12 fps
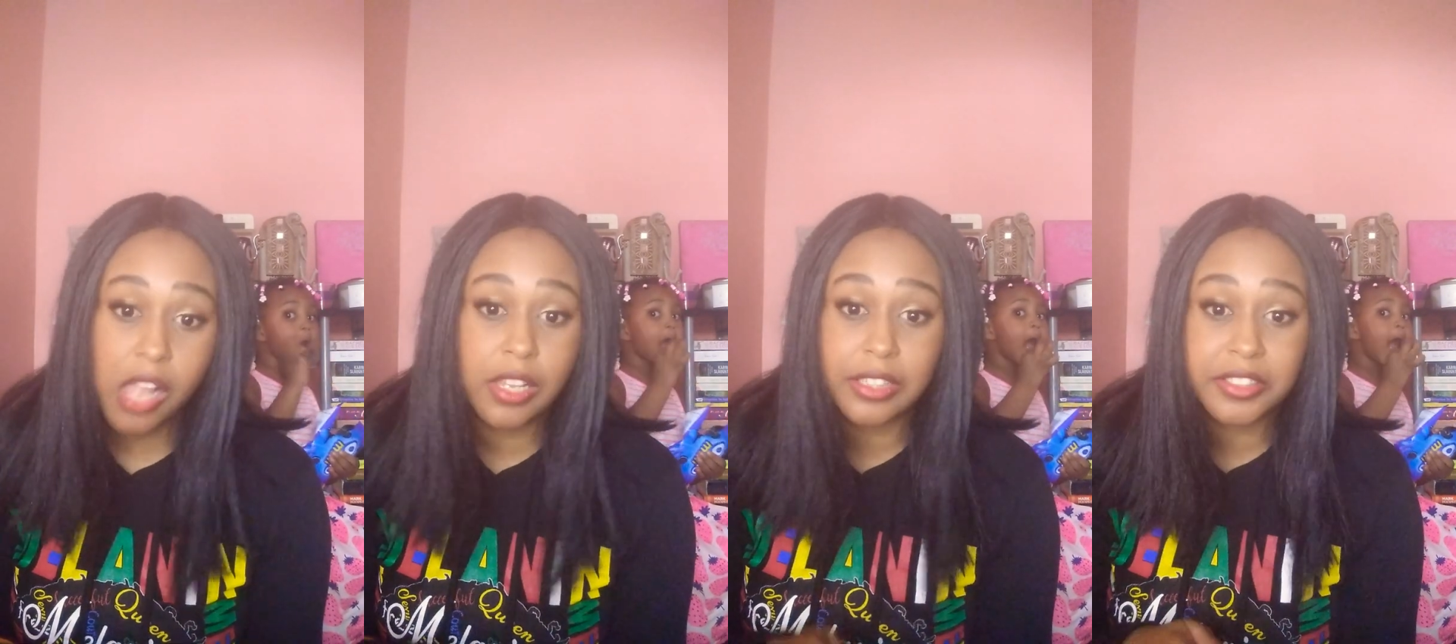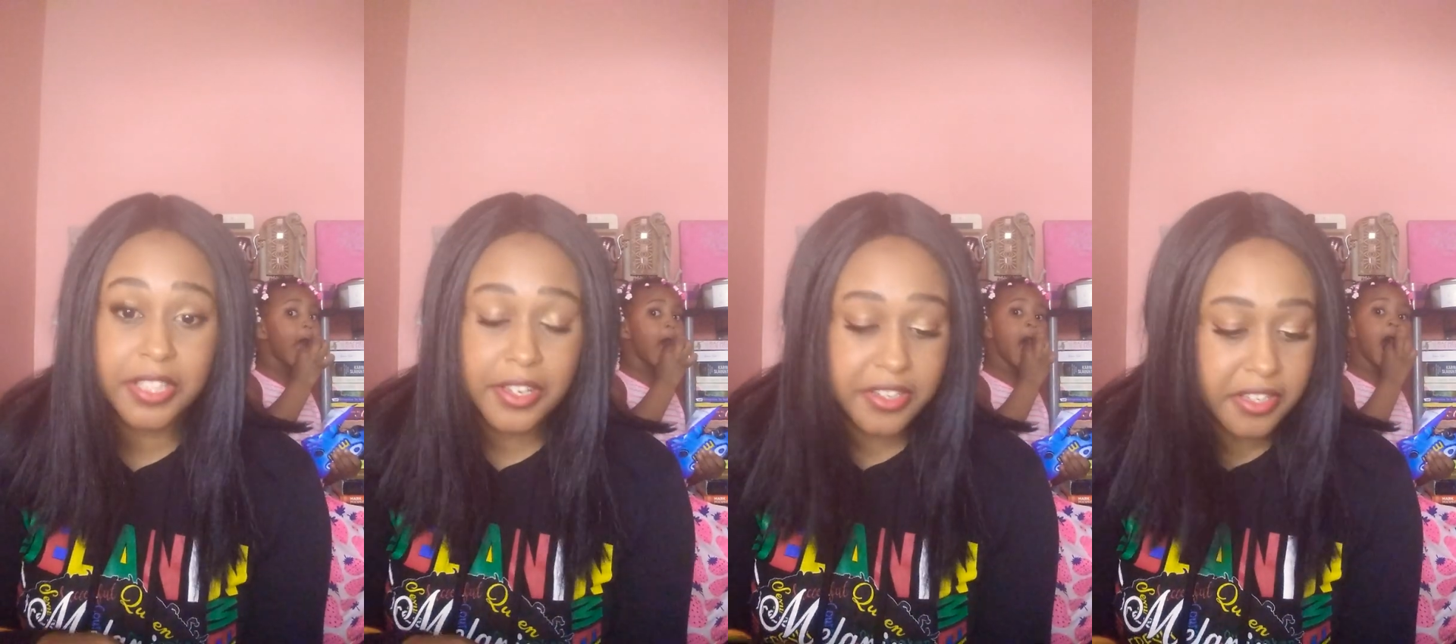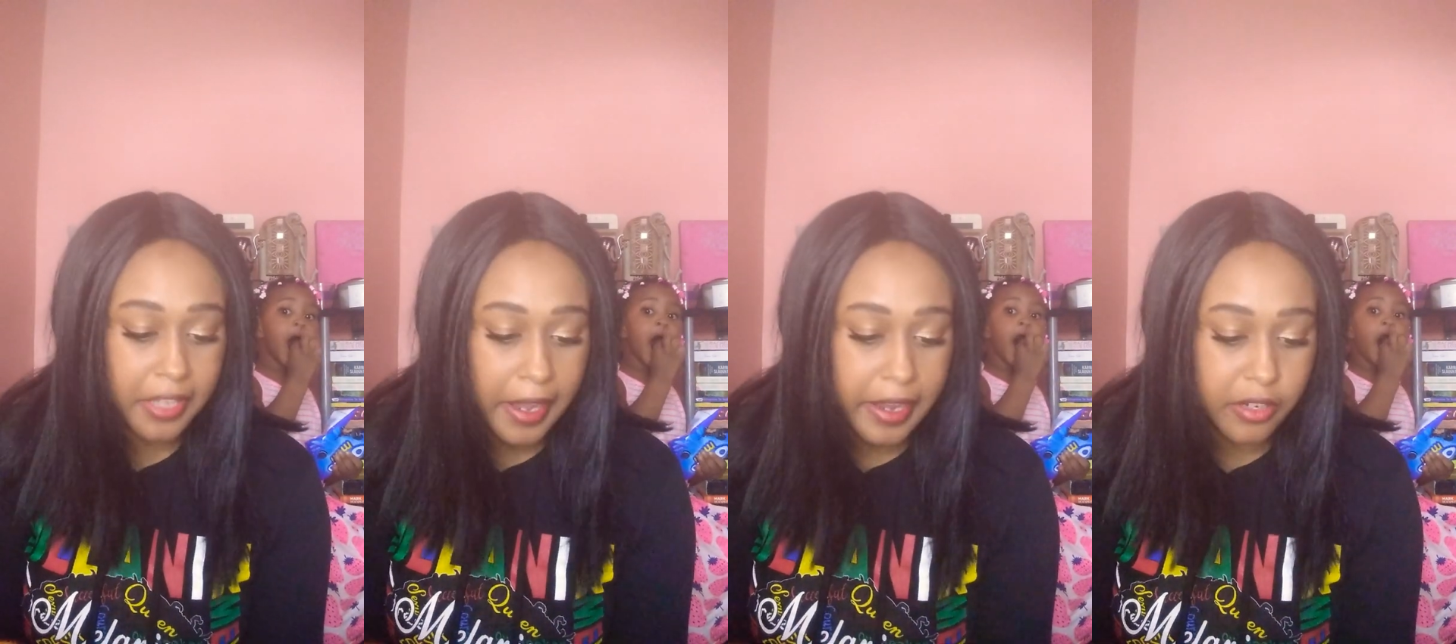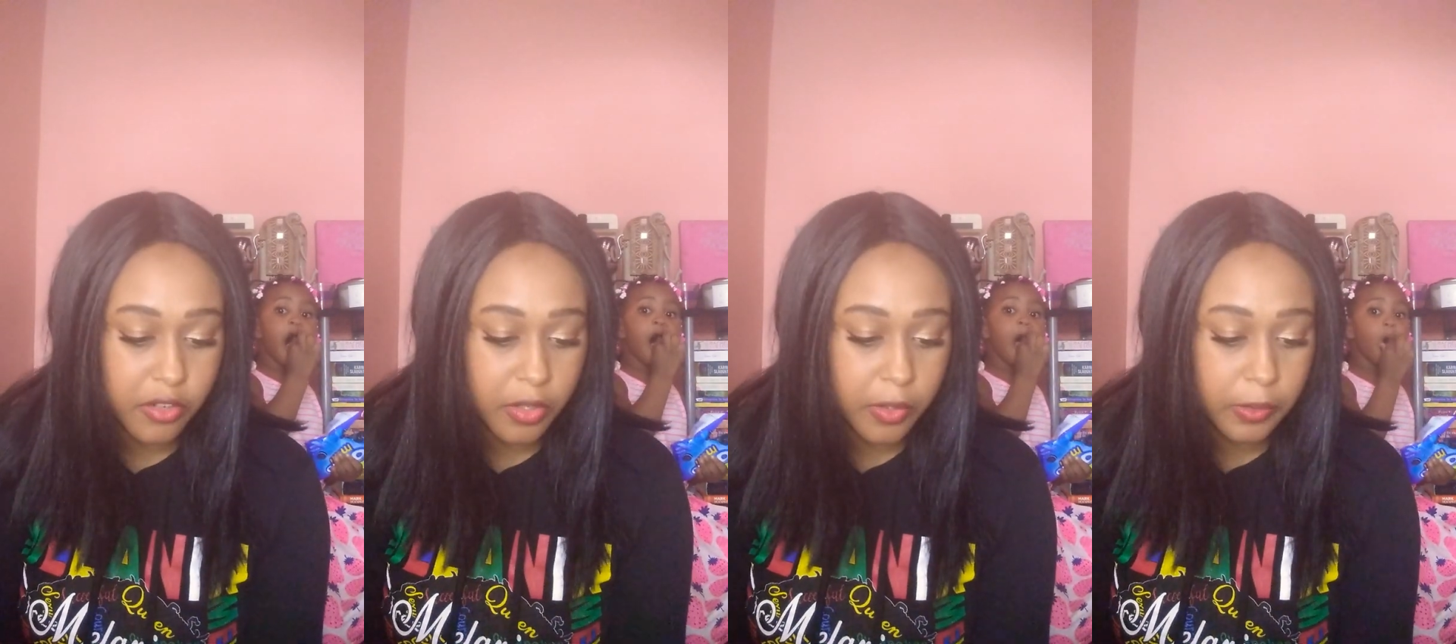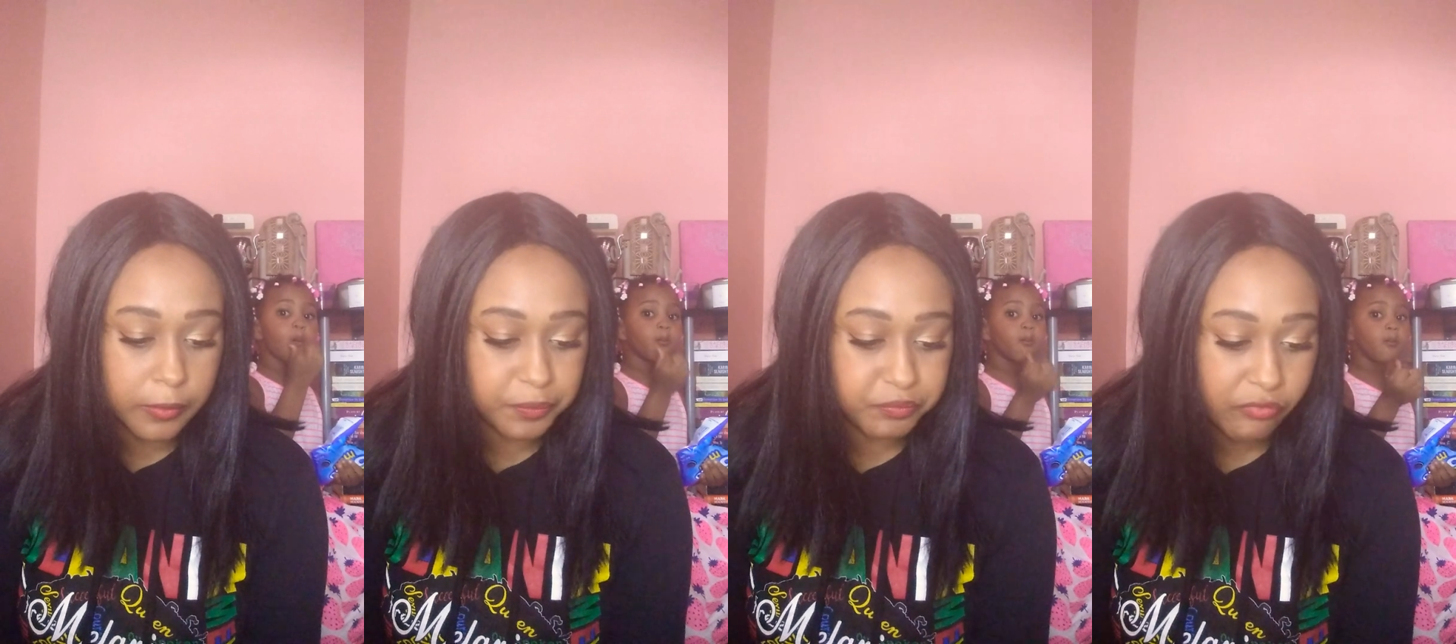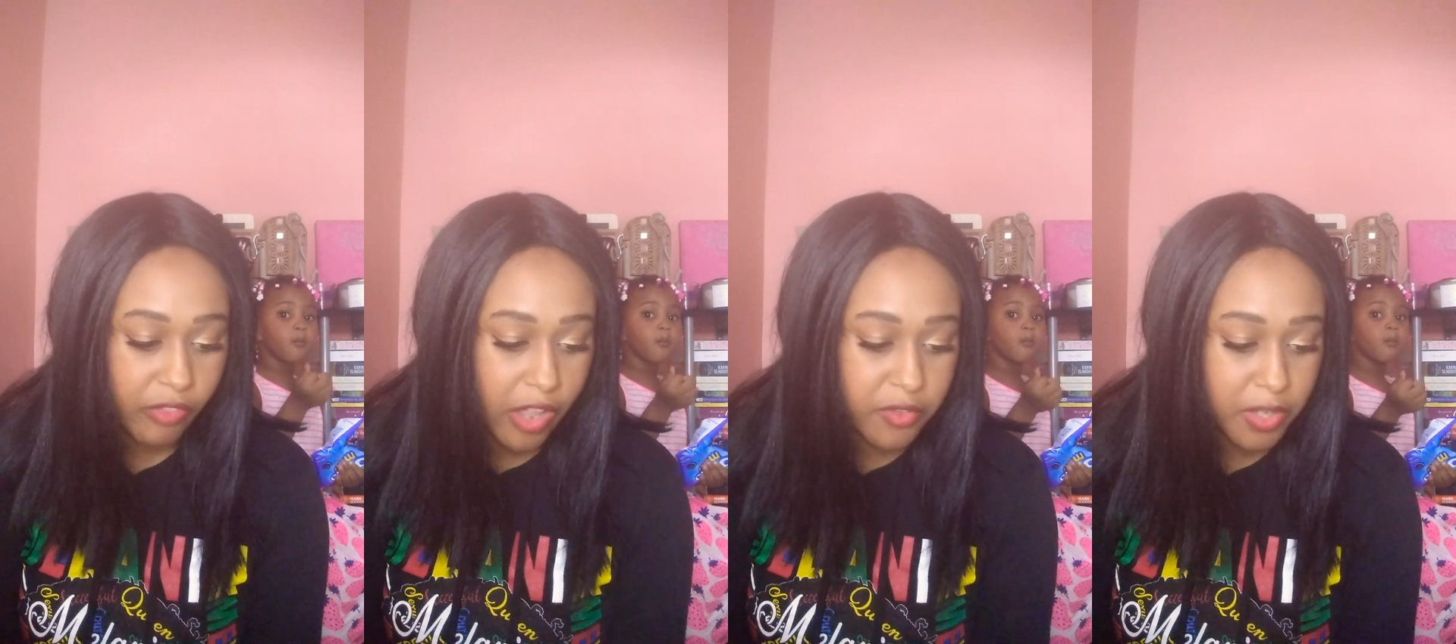And like I said, it's just an anecdote
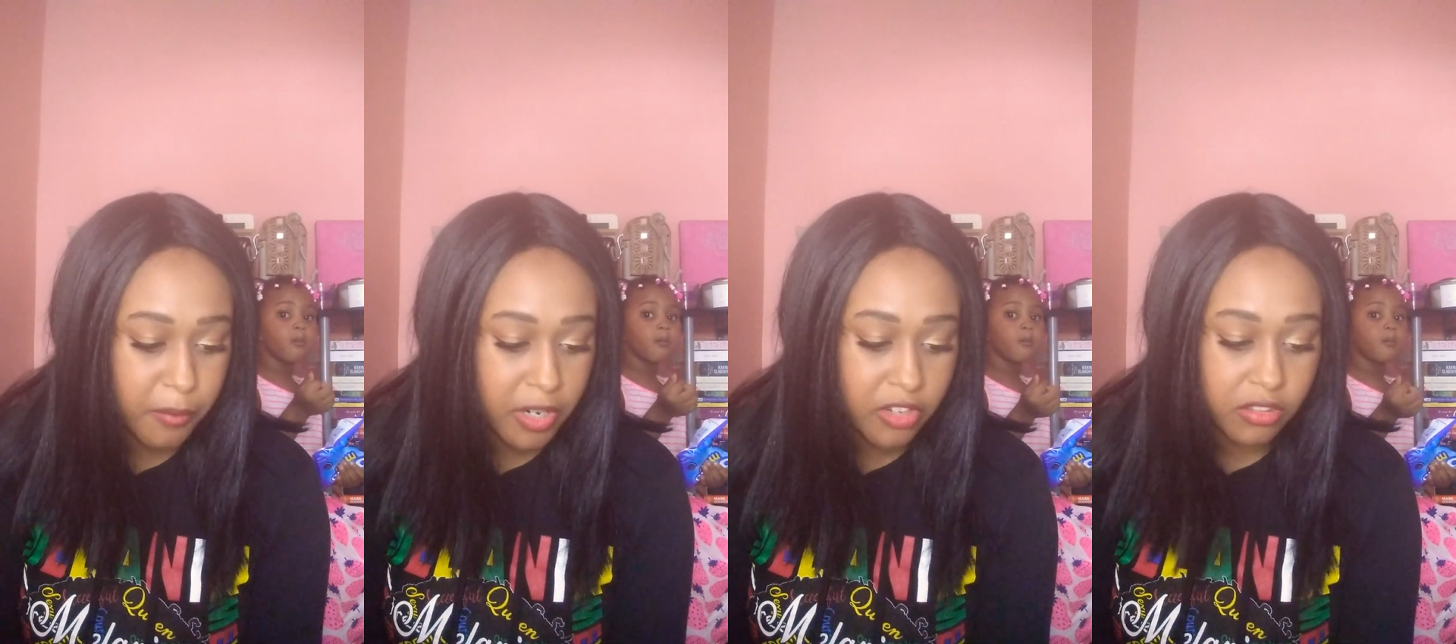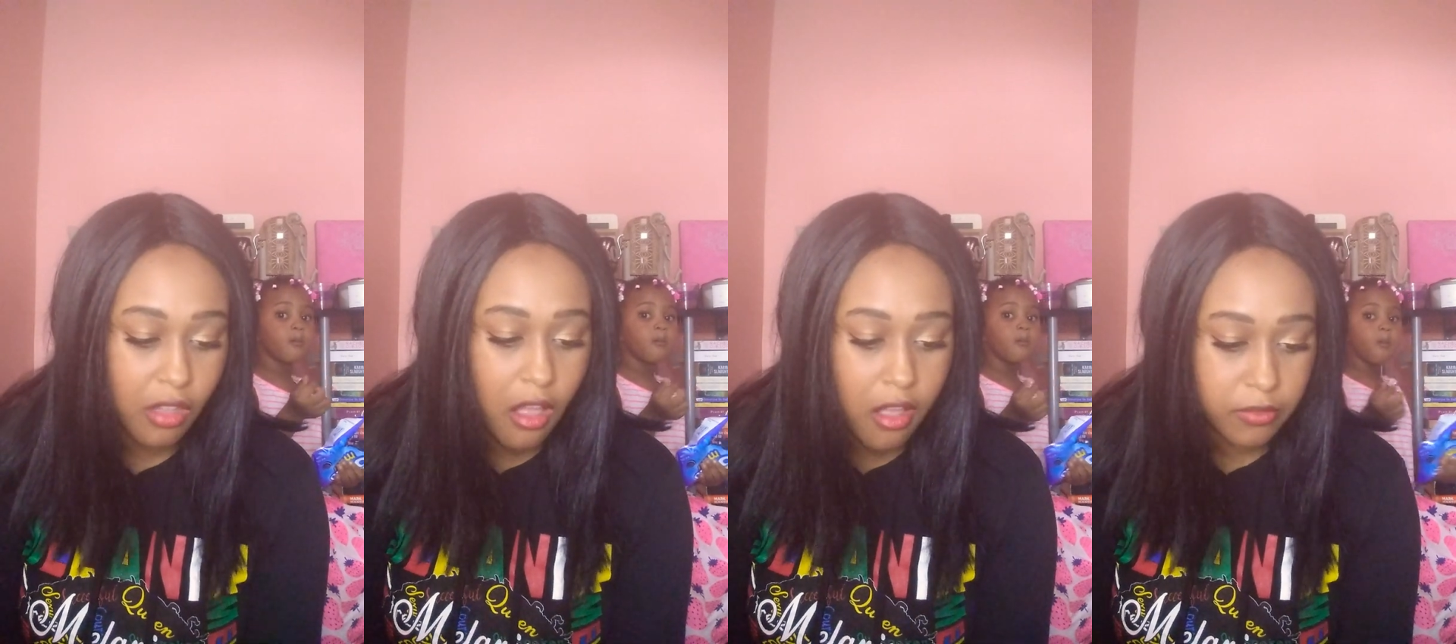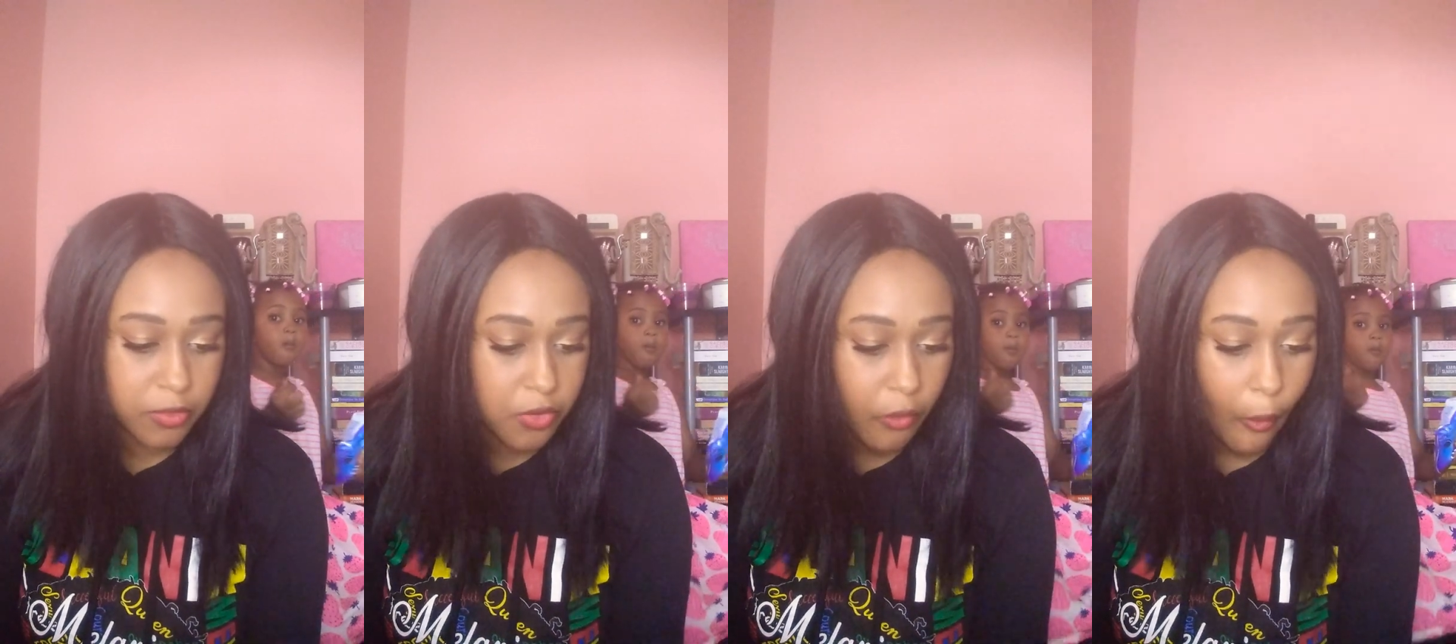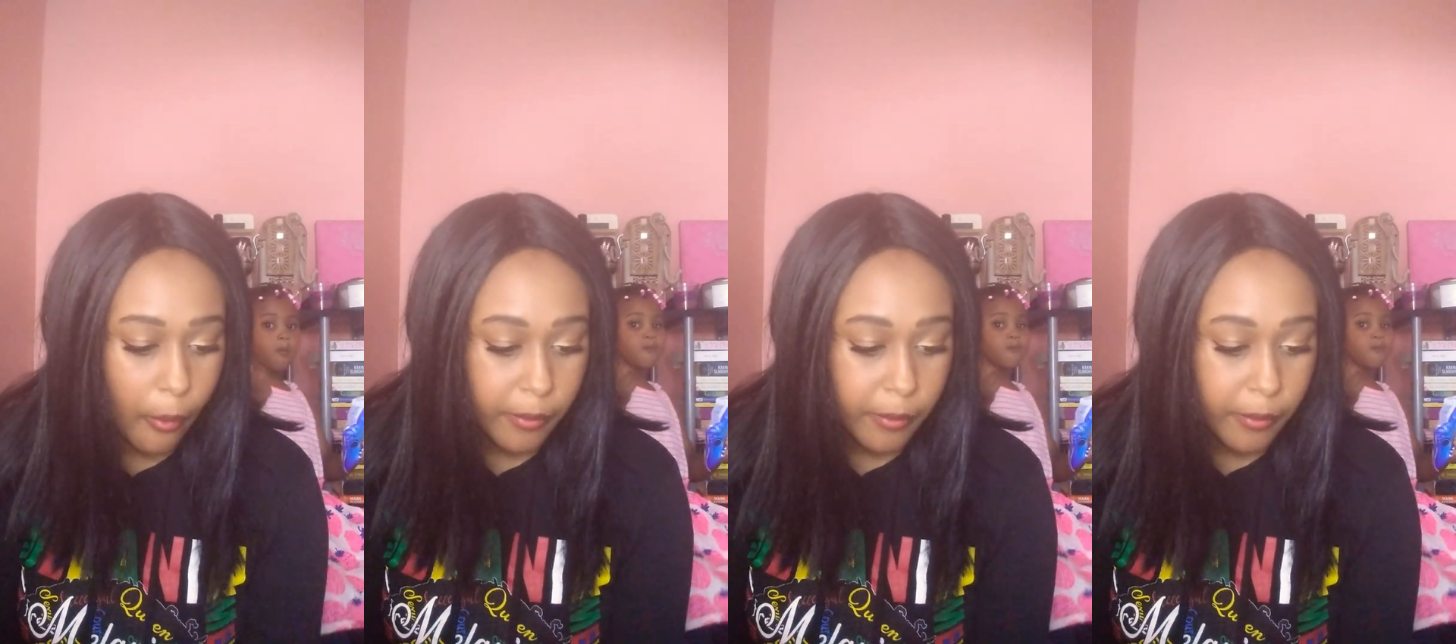of some of her thoughts.